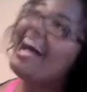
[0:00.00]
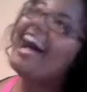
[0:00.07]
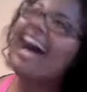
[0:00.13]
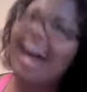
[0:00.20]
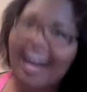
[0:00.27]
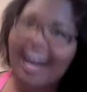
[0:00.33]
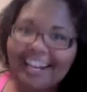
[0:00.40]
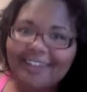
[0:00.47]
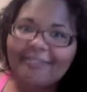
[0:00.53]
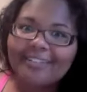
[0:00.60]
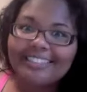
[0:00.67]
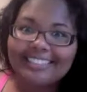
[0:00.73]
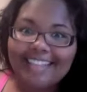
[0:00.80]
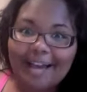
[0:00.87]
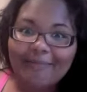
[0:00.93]
Holla one
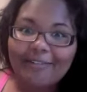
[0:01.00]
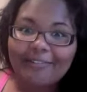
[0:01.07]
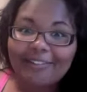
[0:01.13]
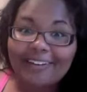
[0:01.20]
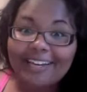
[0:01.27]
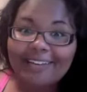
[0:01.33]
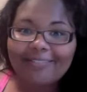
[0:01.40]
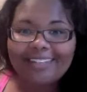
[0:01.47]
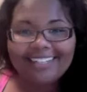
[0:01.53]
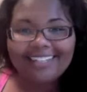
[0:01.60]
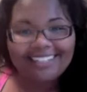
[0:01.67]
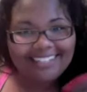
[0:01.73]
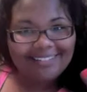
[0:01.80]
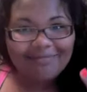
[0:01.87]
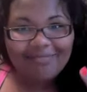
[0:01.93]
time if you hear me.
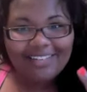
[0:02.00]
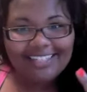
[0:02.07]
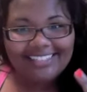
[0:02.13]
Peace.